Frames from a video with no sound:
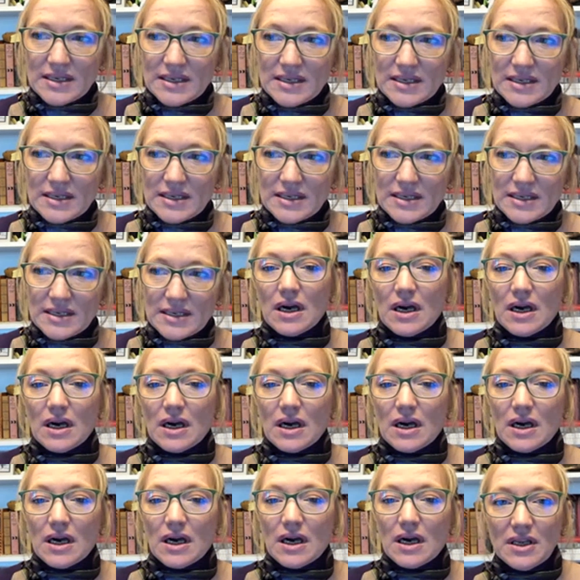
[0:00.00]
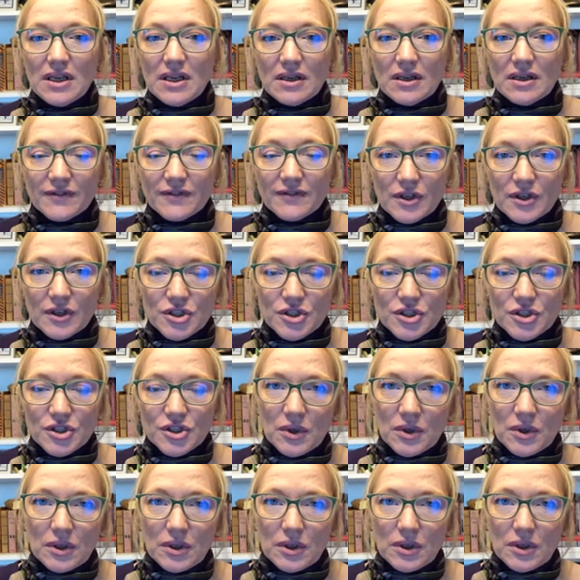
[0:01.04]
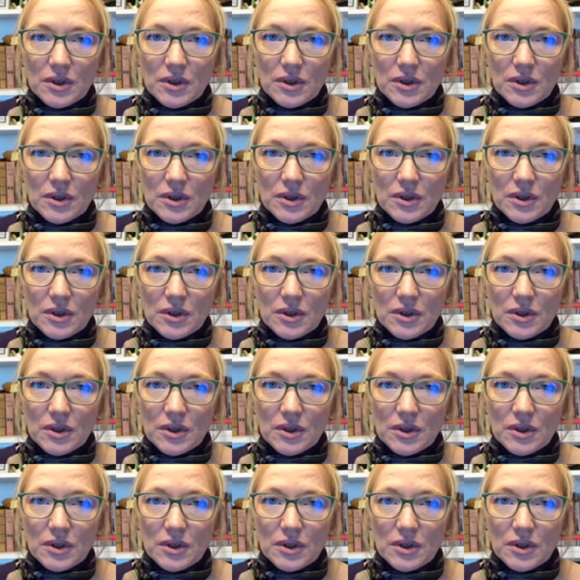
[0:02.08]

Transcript: accepting of being virtual,